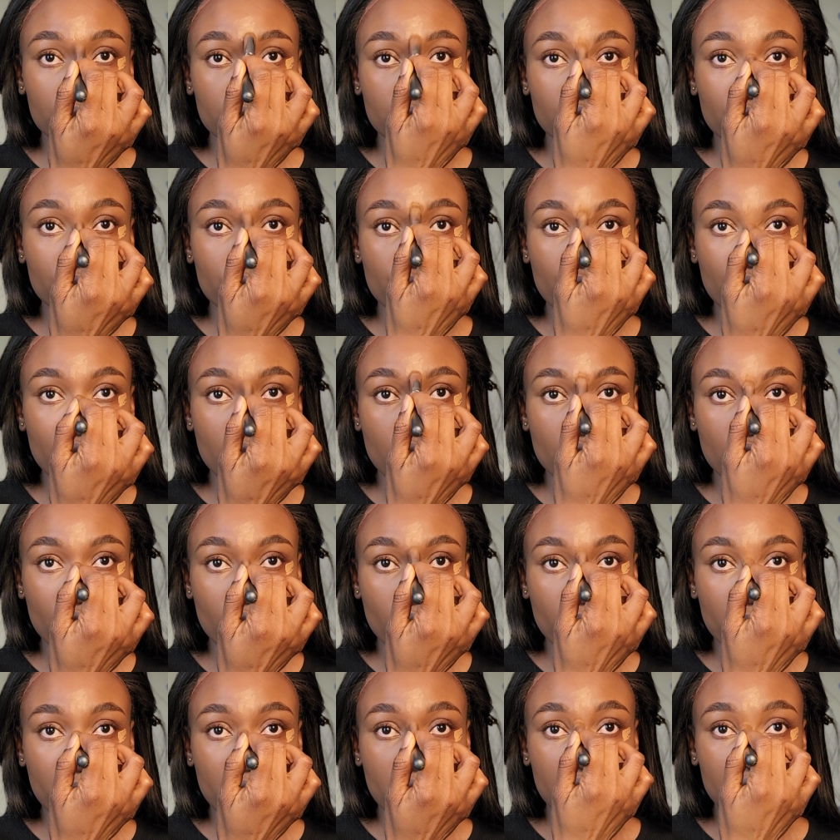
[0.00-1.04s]
the way up
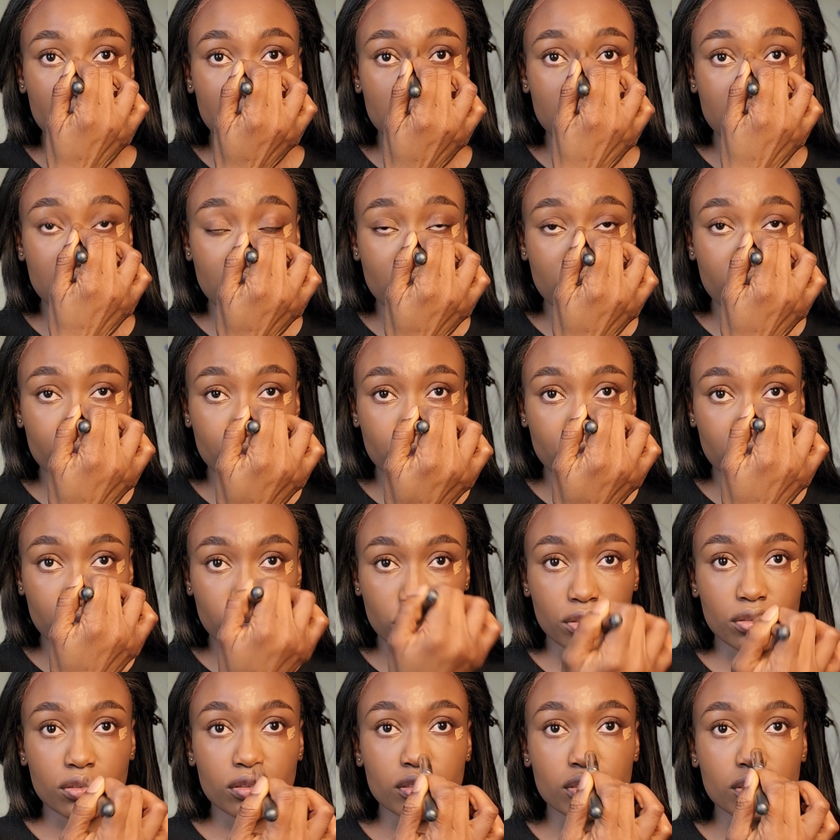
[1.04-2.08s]
and down
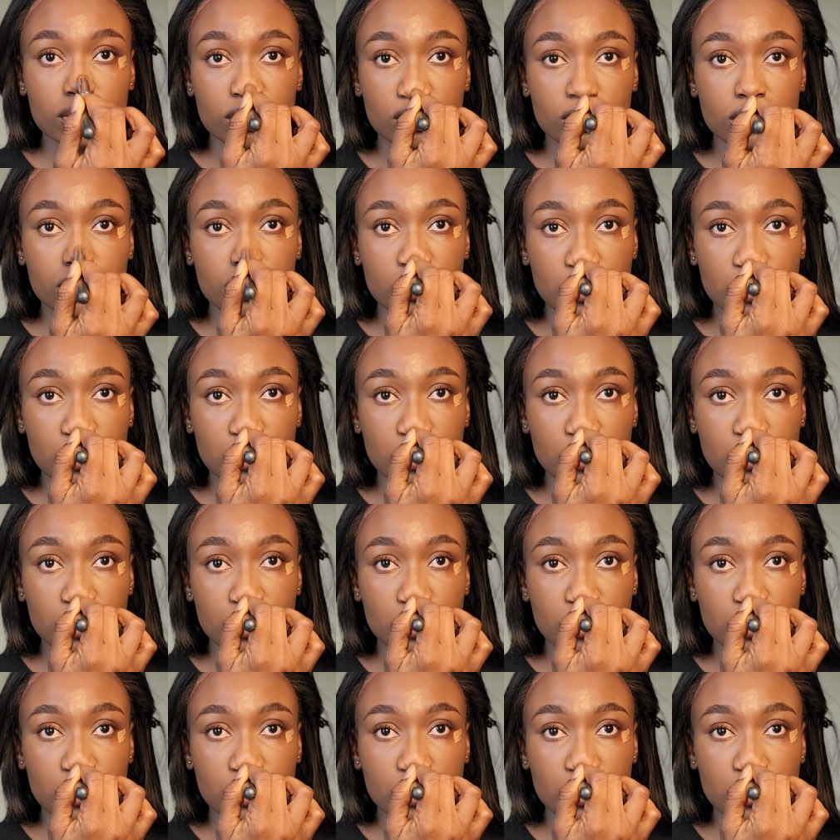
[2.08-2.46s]
because